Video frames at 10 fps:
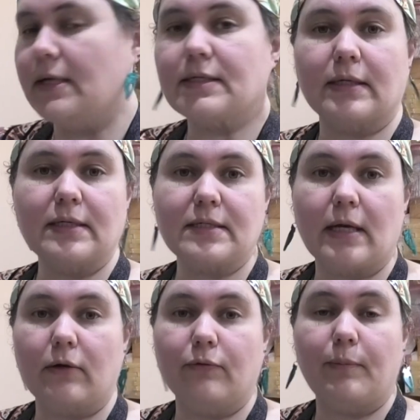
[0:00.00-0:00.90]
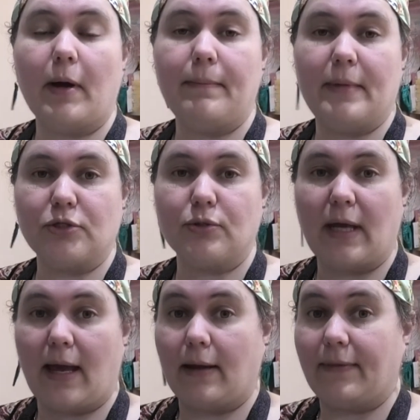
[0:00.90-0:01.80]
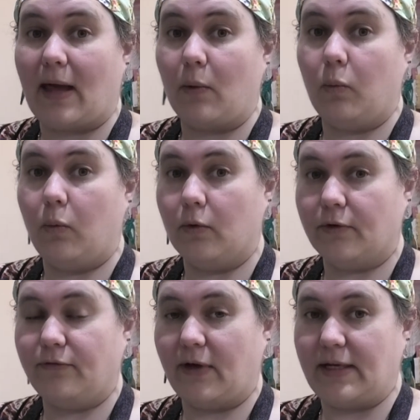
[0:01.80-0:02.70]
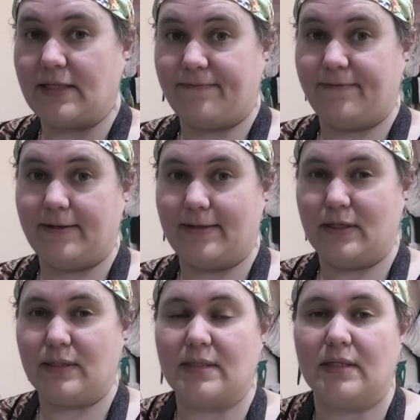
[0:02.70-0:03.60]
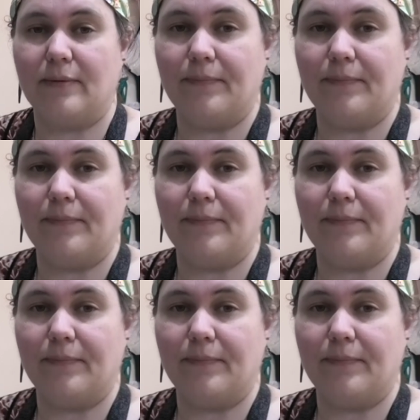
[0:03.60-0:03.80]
So I'm going to start off by measuring out that water phase first.